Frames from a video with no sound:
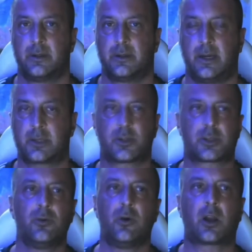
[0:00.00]
Right? So
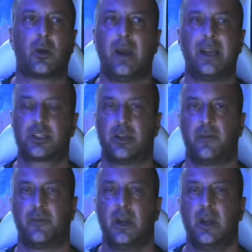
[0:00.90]
it's not a question
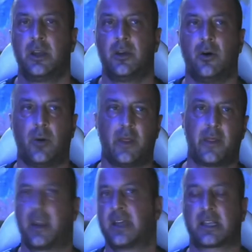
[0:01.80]
of, you know,
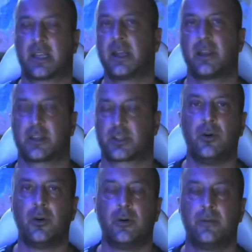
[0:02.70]
whether there is a thing or there's
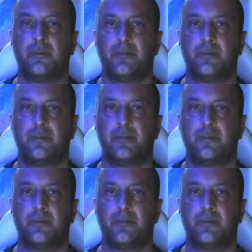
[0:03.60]
no.